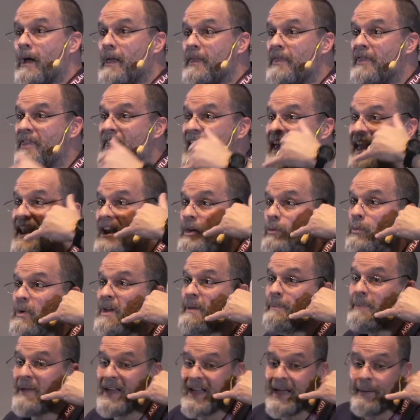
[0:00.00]
Then
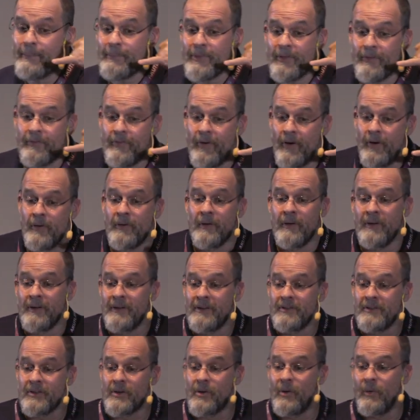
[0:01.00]
we pick up the phone
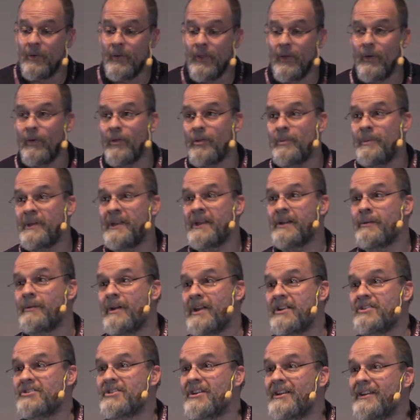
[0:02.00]
to call the orthopedic
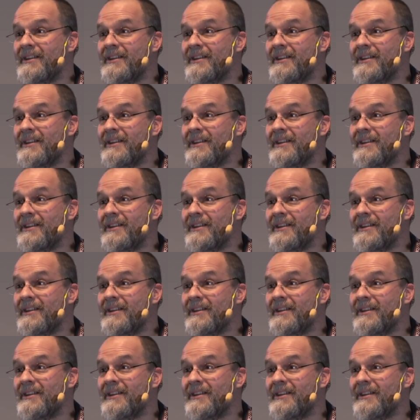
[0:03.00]
reg.